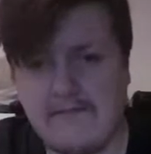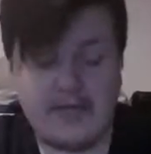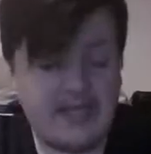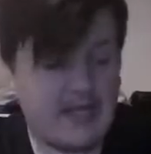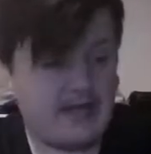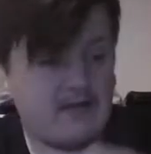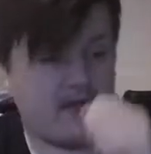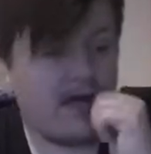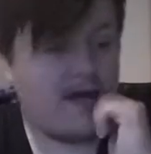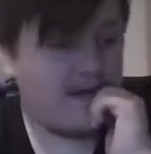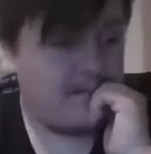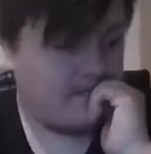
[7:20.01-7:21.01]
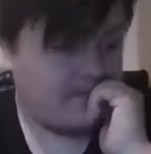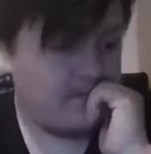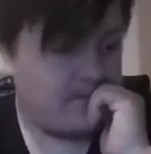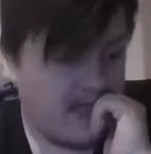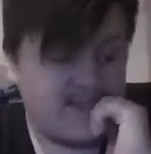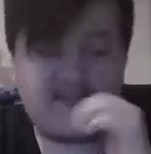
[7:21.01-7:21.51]
But yeah, um,
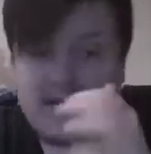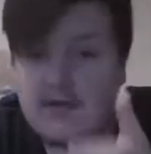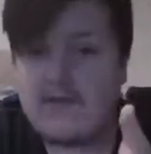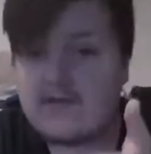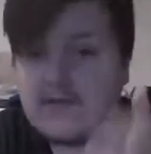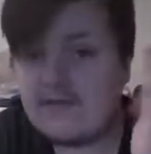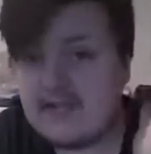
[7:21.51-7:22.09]
as it goes,